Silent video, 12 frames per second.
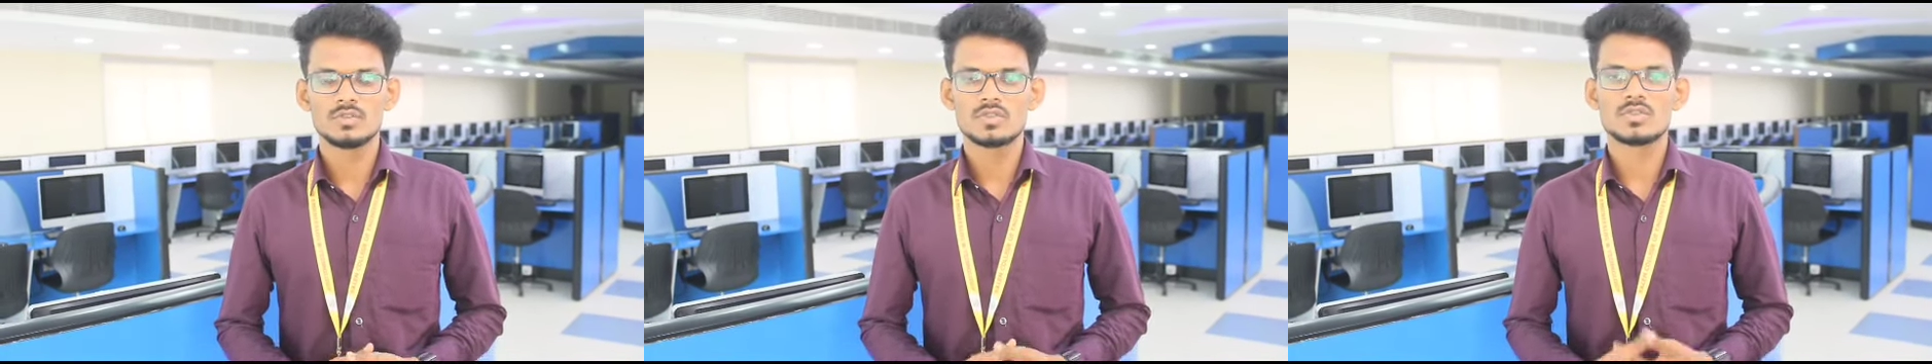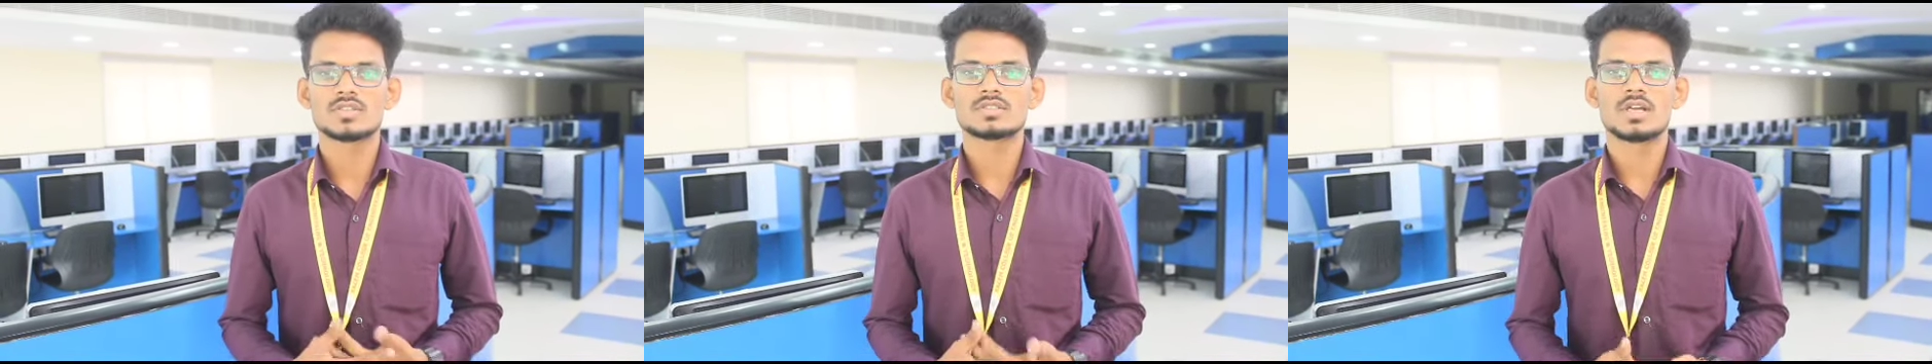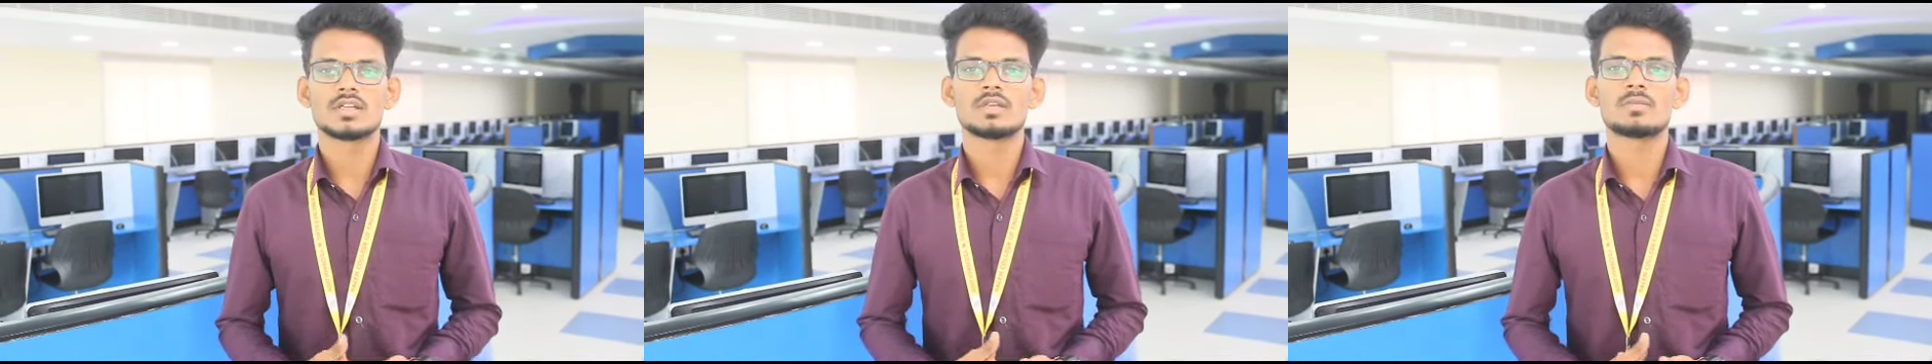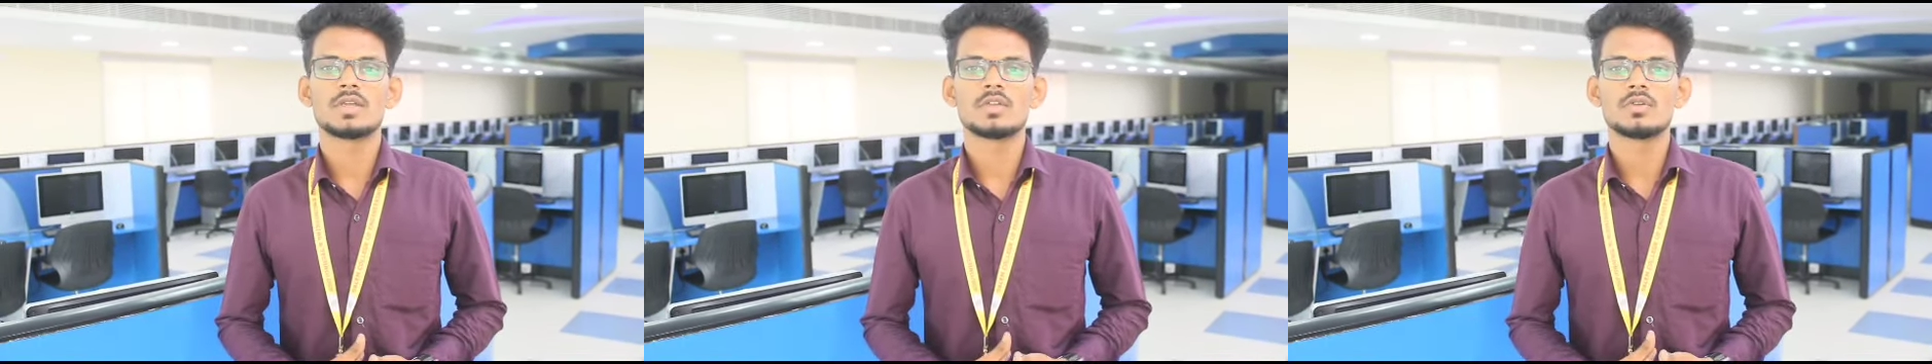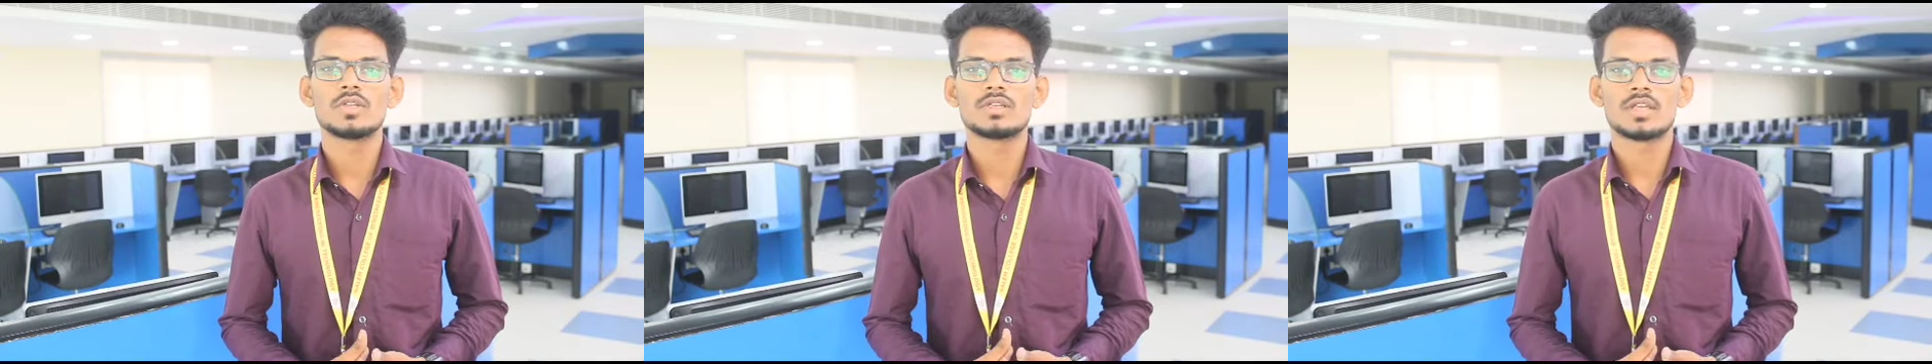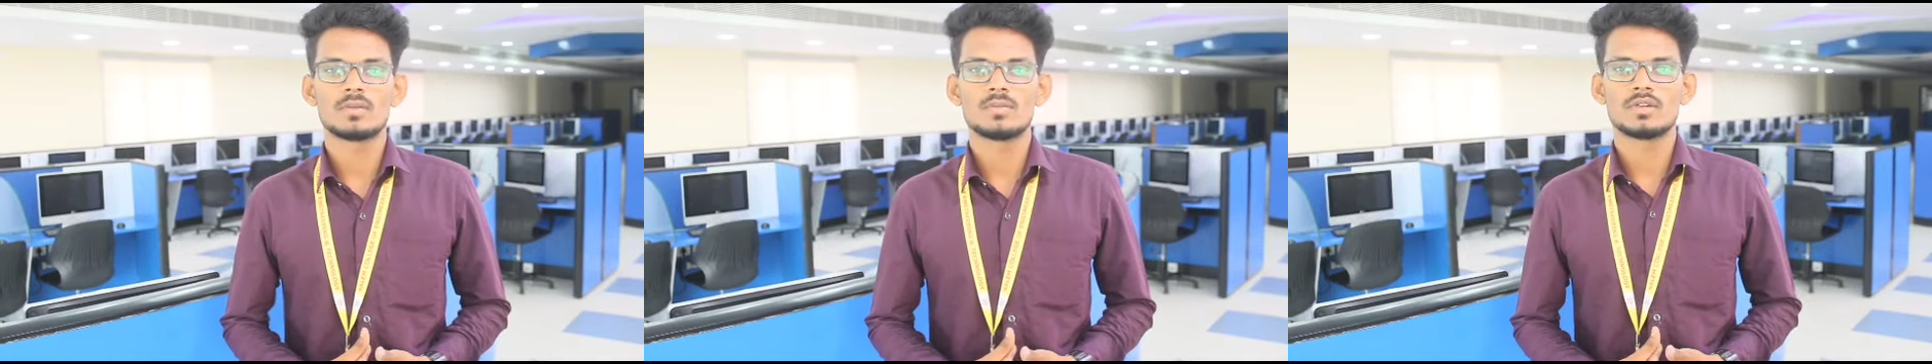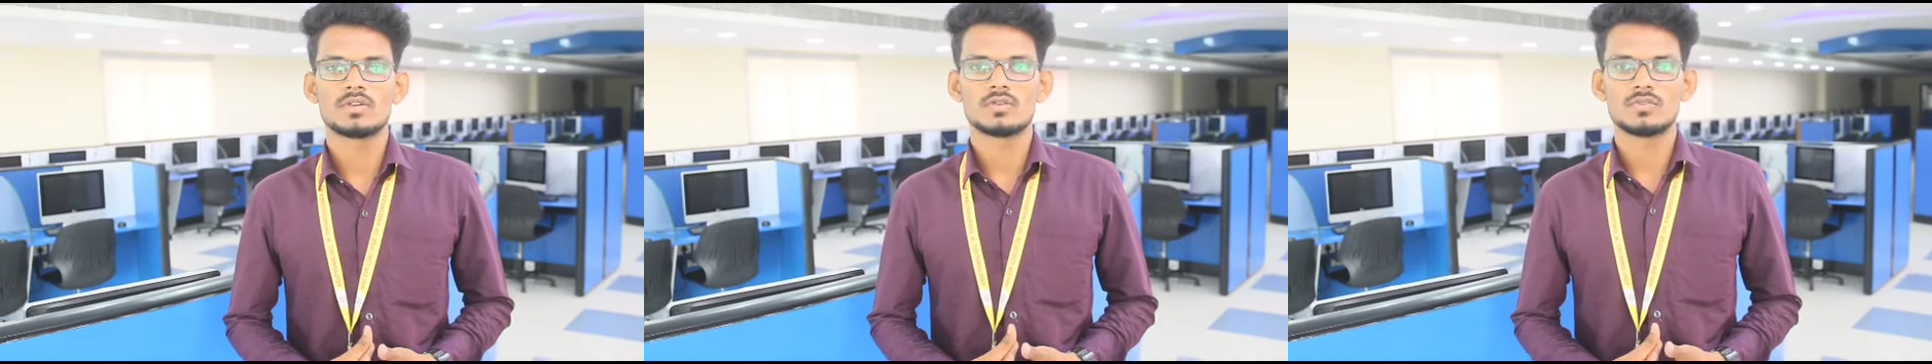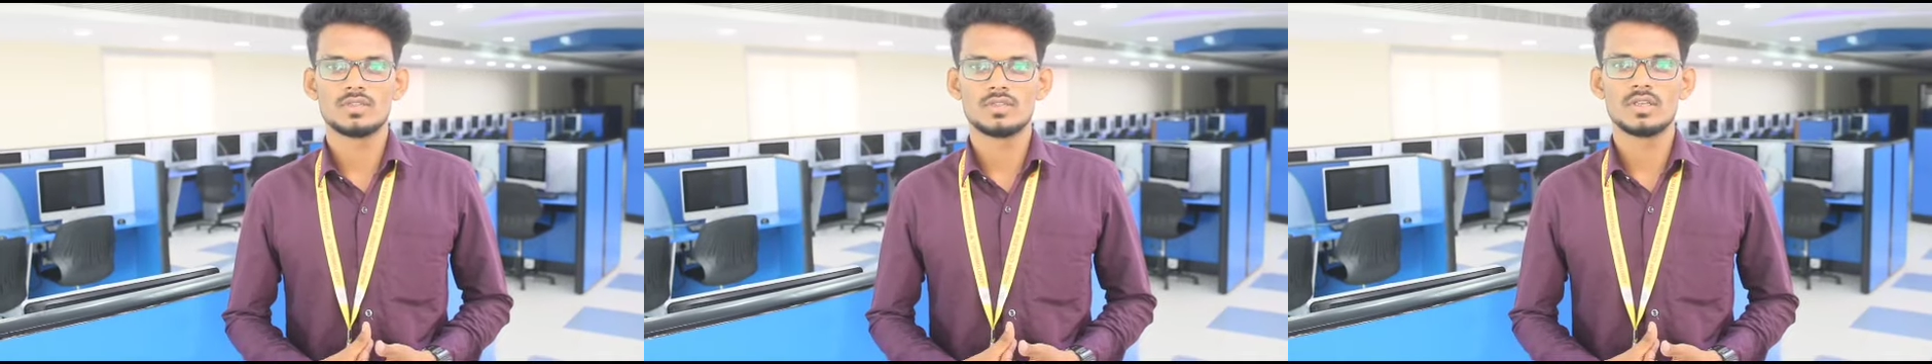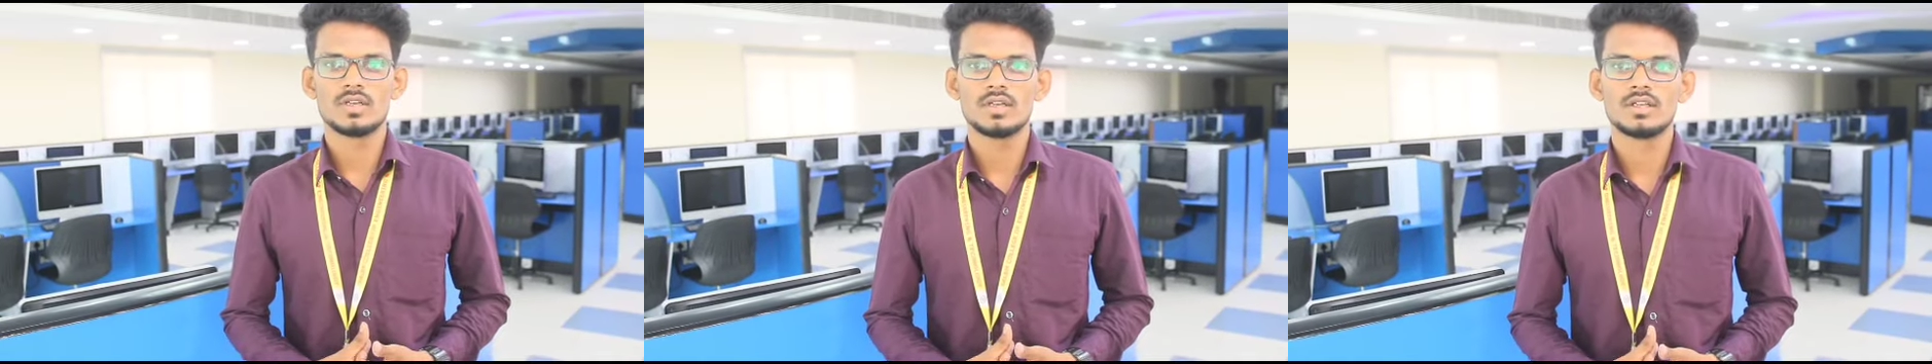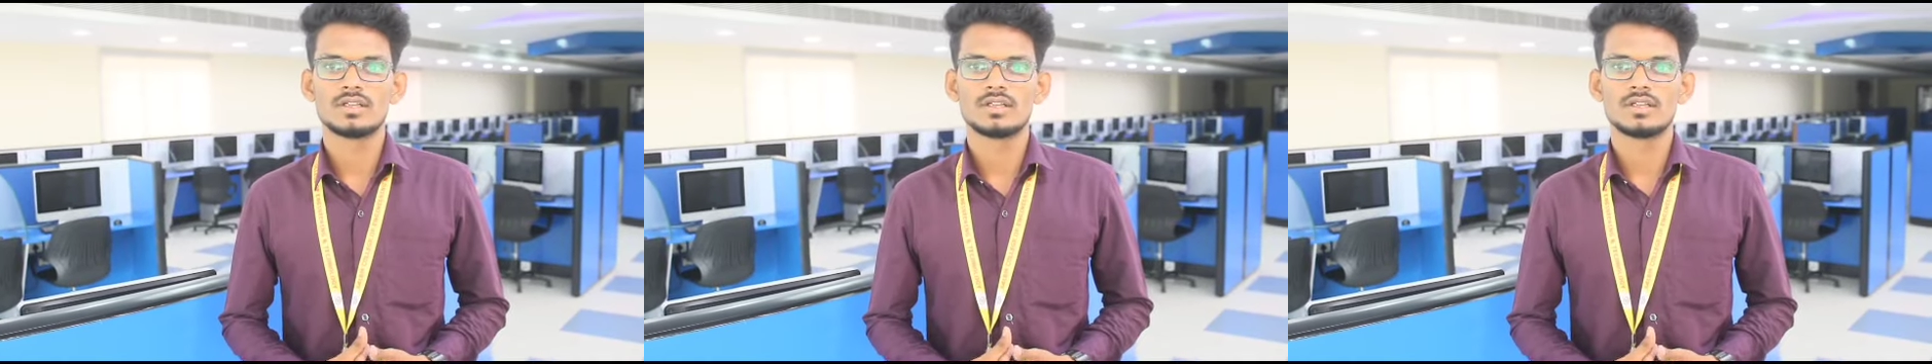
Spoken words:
which was started by Union Cabinet of India,